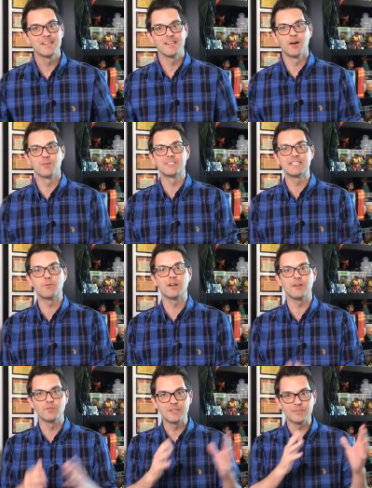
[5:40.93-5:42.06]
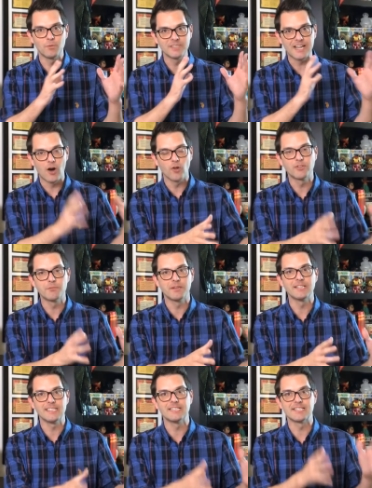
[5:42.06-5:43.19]
You know, we'll see what the, what they
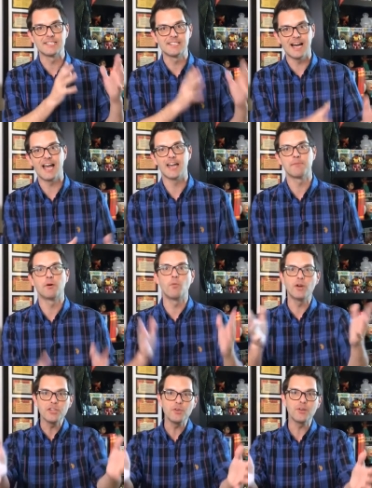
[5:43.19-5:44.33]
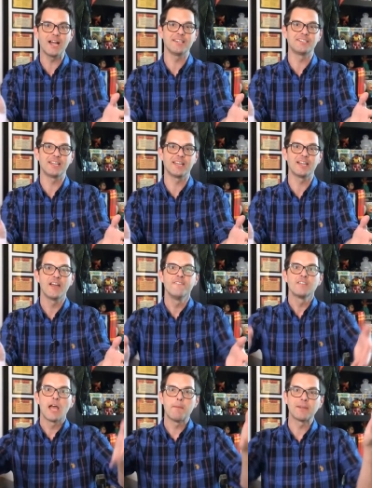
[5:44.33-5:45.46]
ultimately decide. But what do you guys think
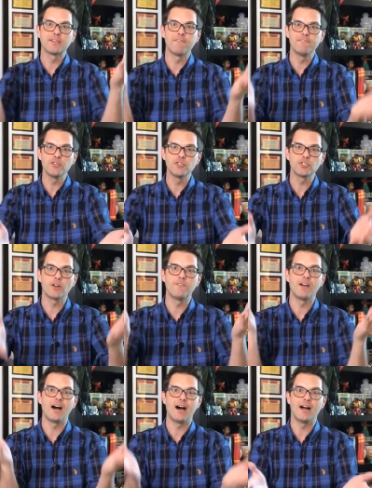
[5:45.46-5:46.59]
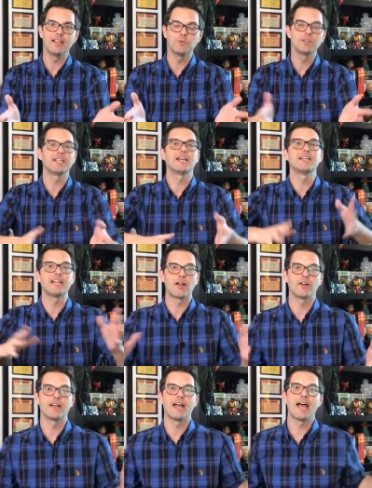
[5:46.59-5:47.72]
about the future of the Hollywoodland
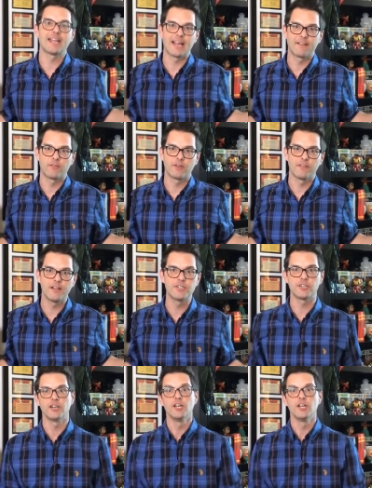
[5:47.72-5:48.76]
area at California Adventure?